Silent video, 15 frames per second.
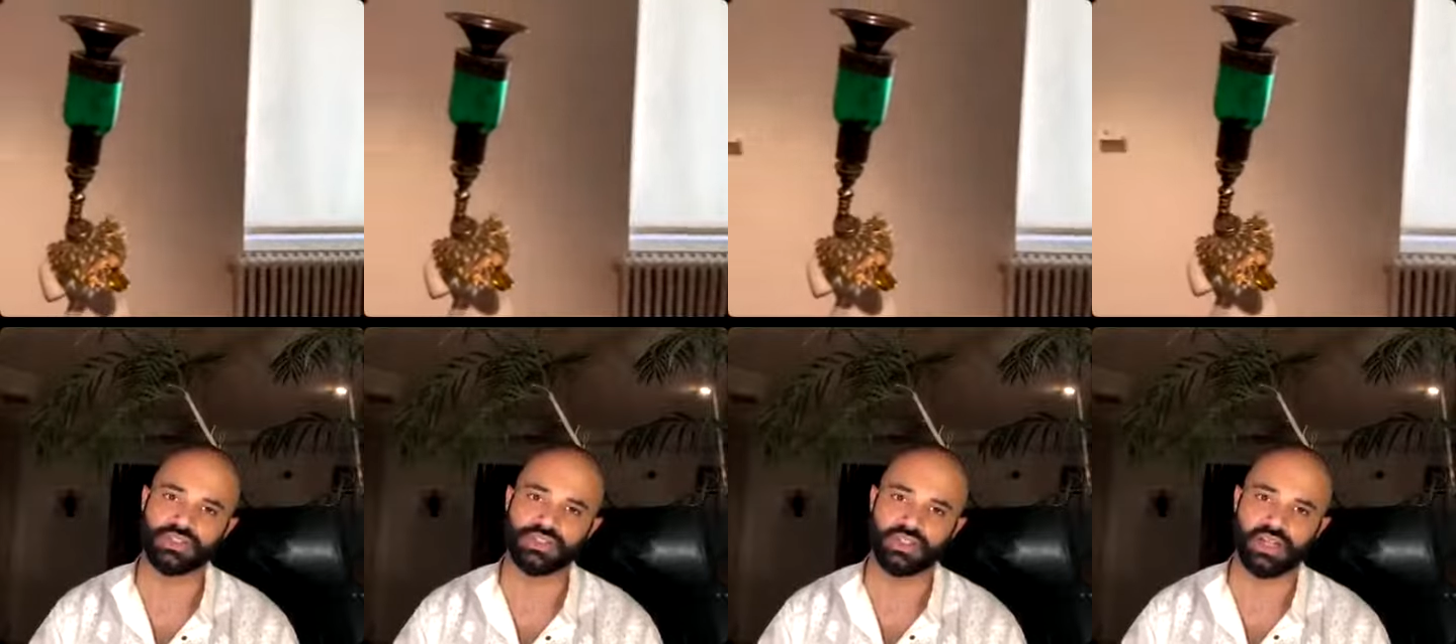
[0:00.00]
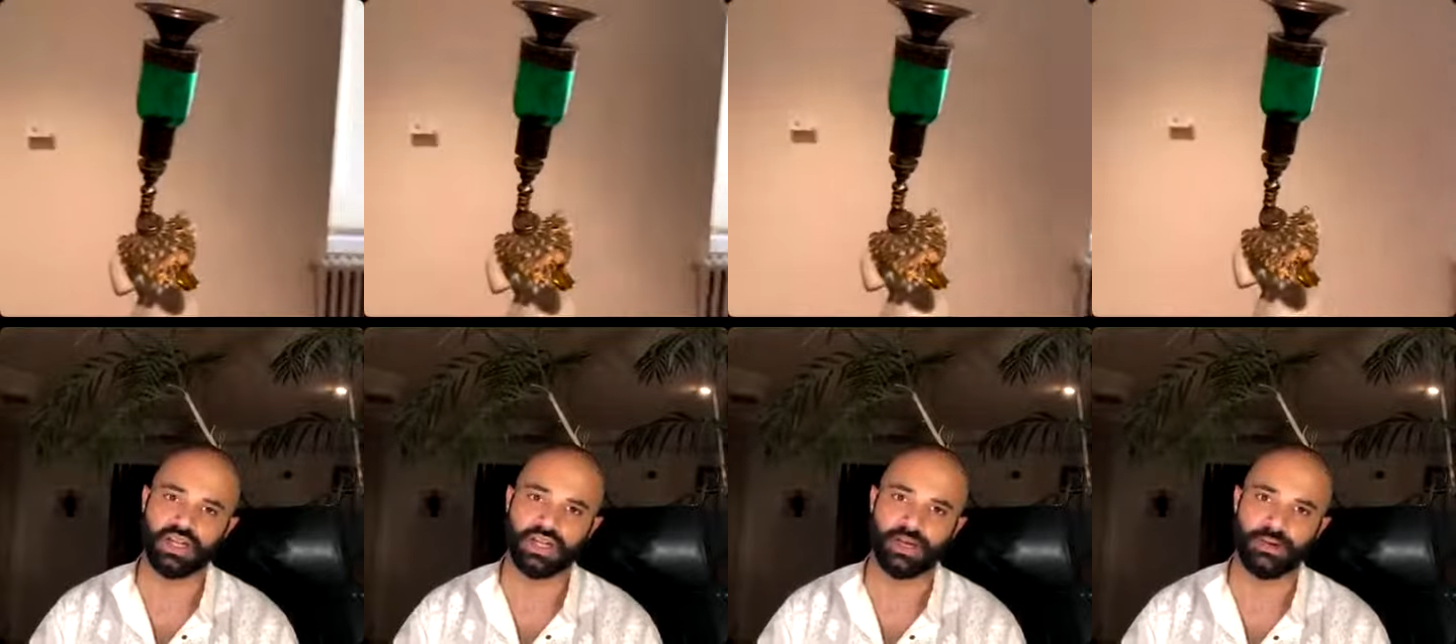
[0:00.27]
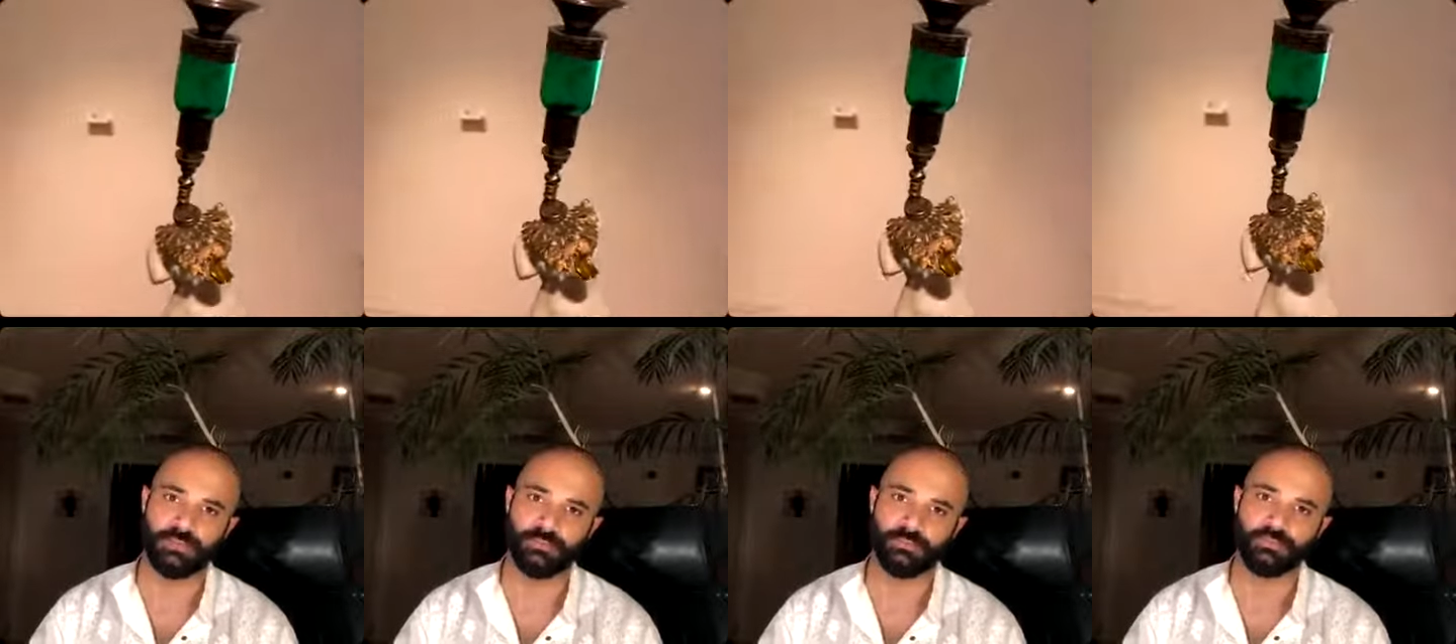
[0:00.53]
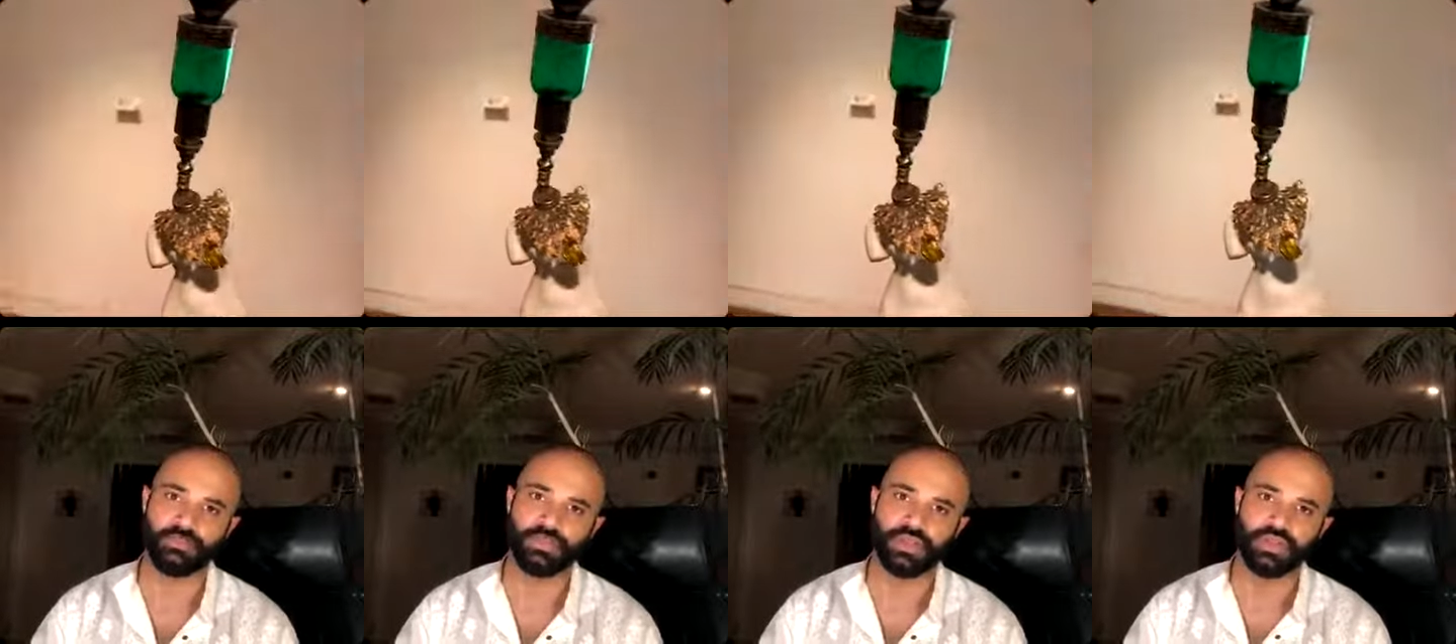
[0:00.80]

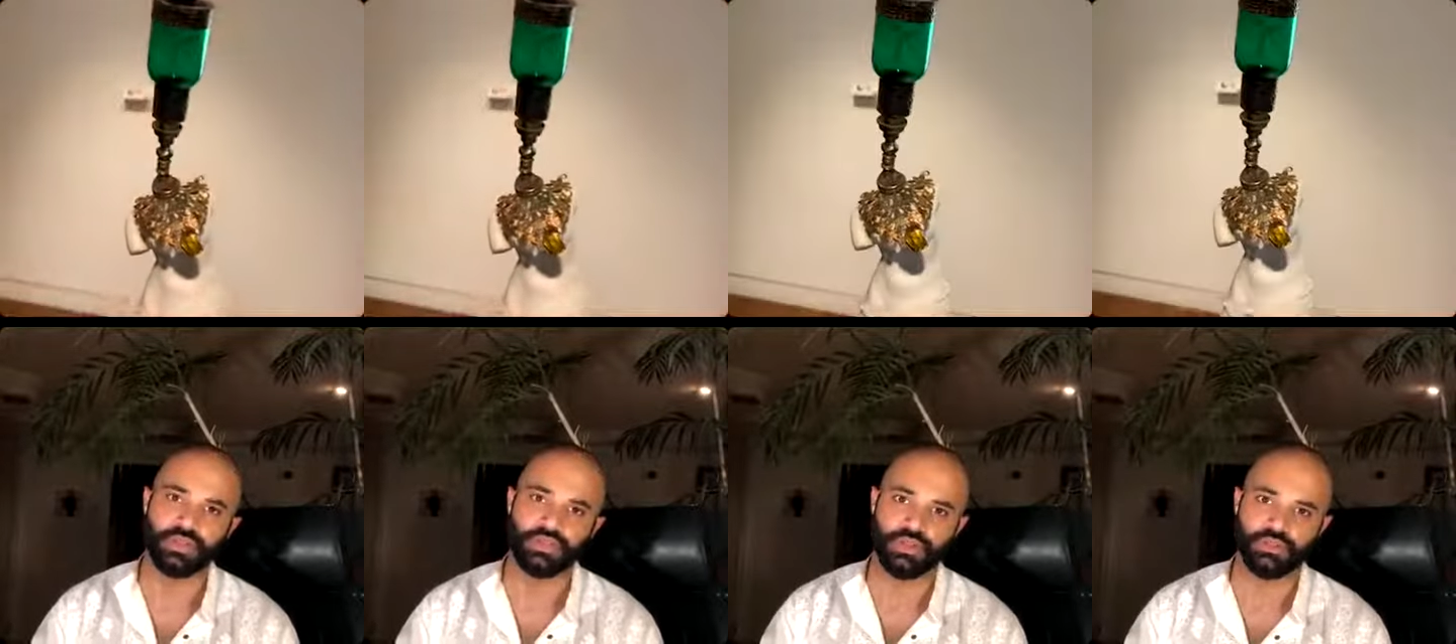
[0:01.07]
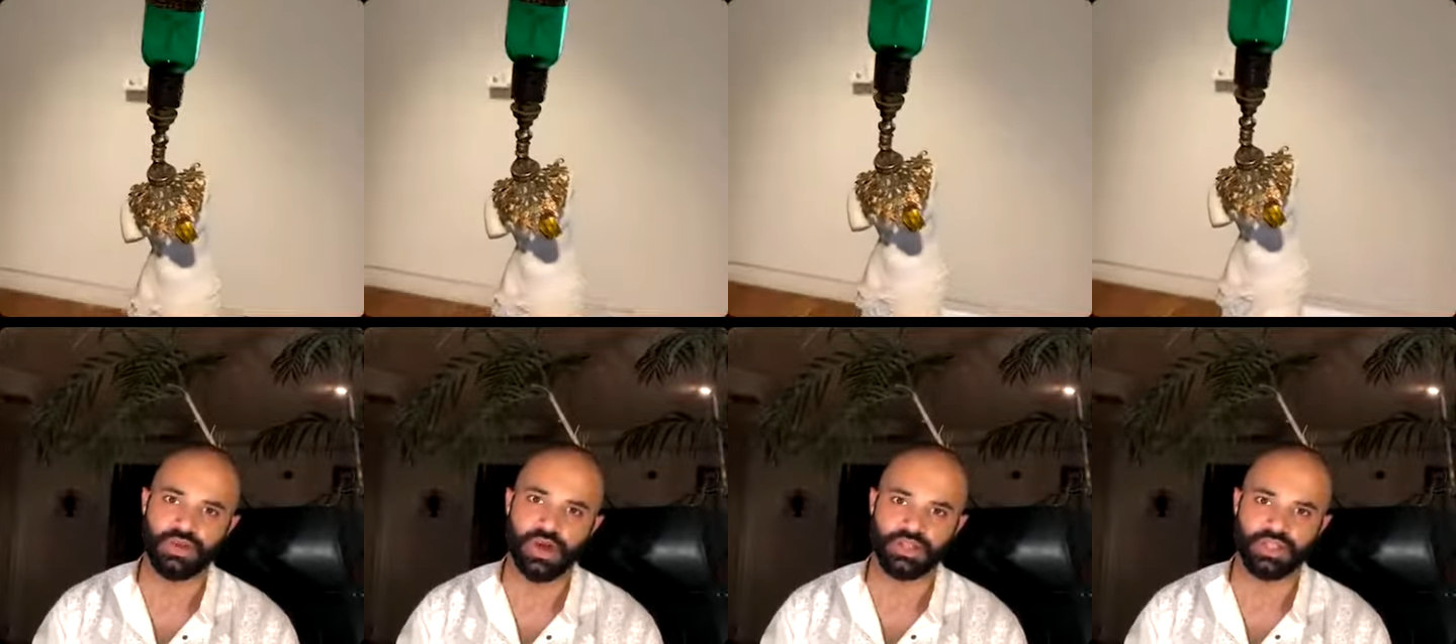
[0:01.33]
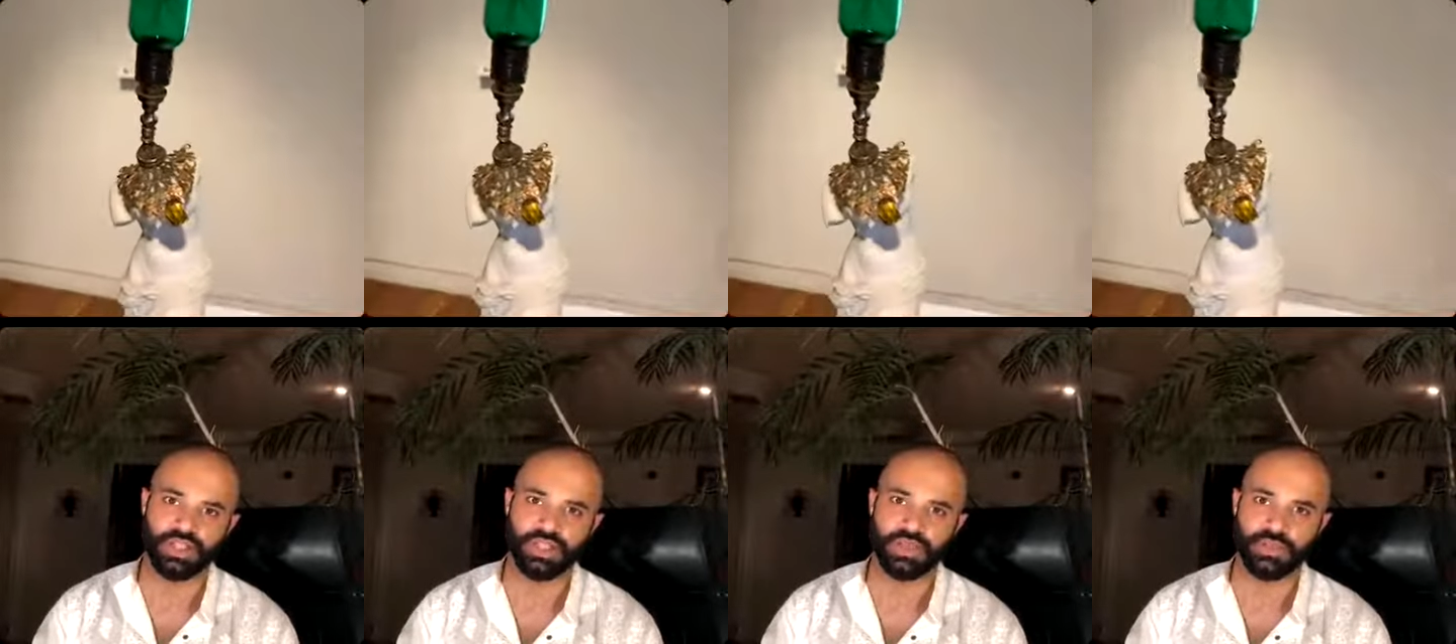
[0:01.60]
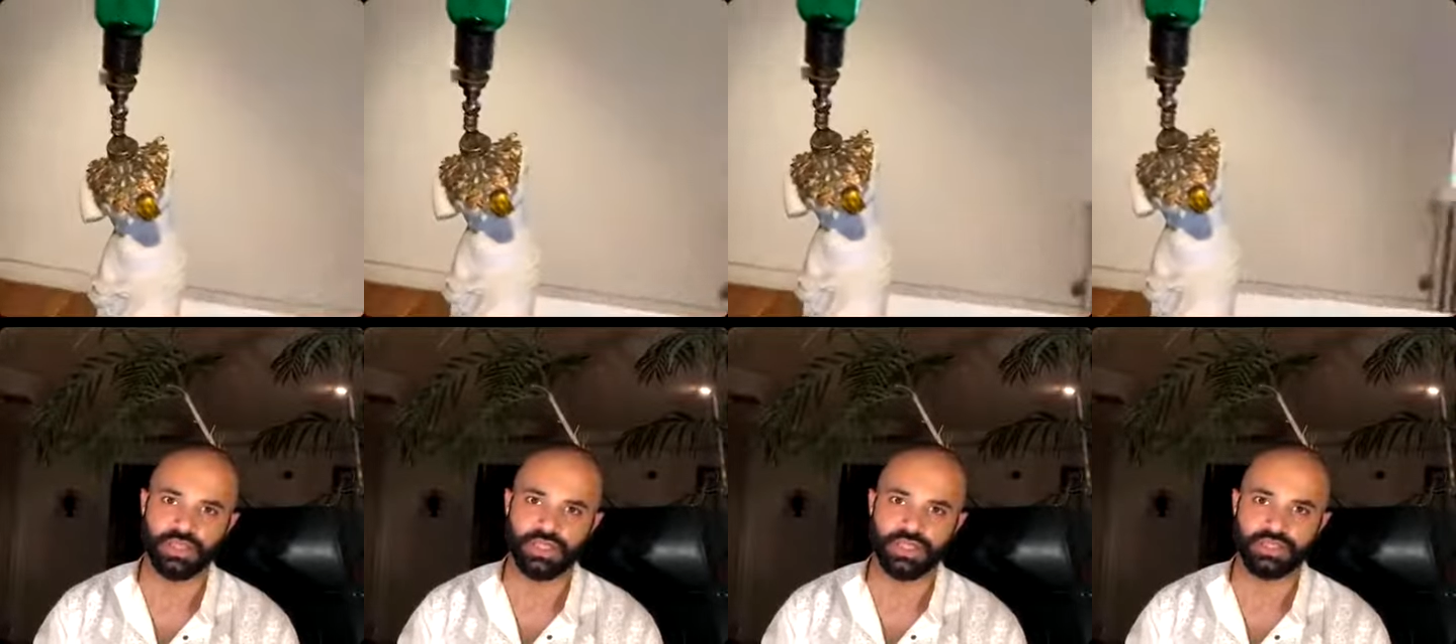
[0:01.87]
sort of
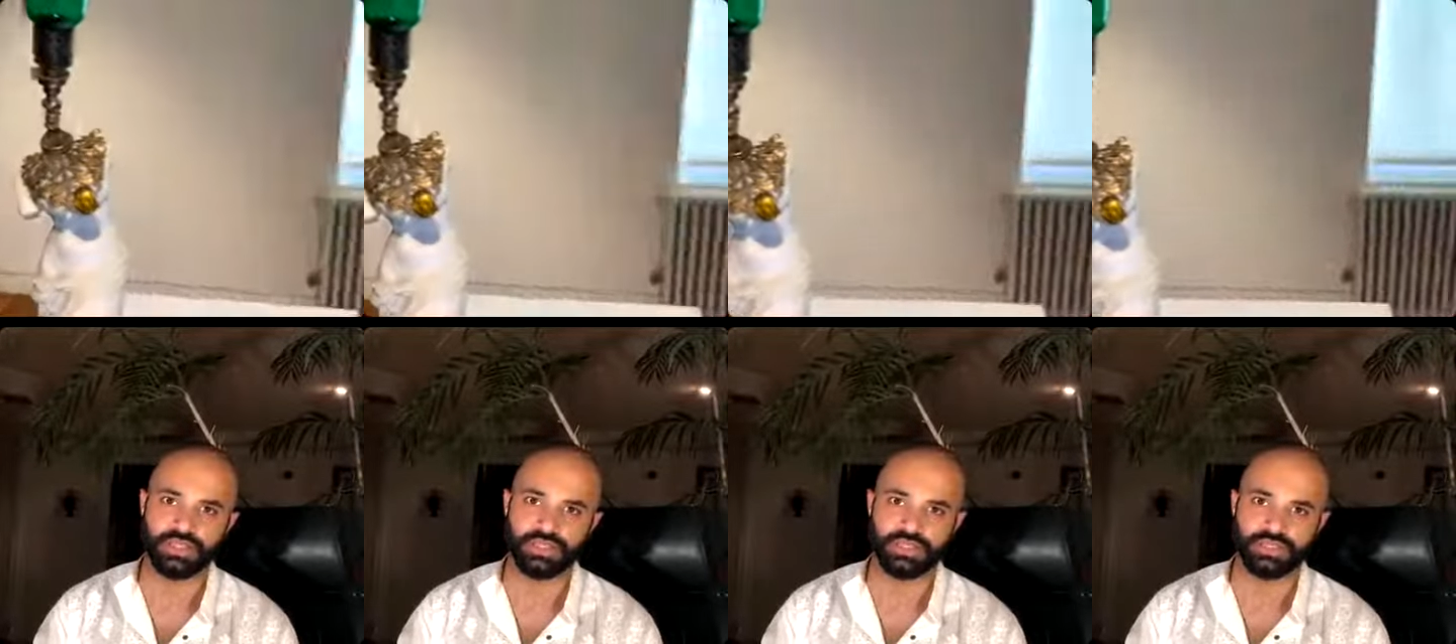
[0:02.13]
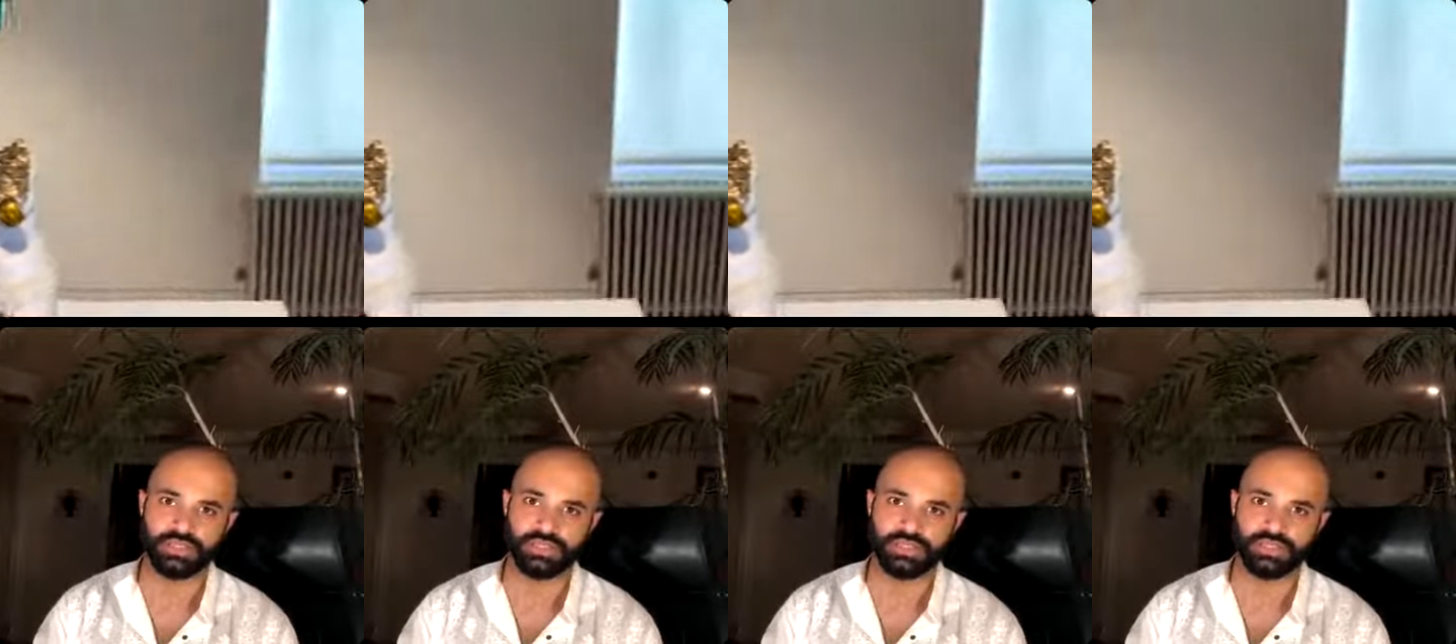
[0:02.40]
articulate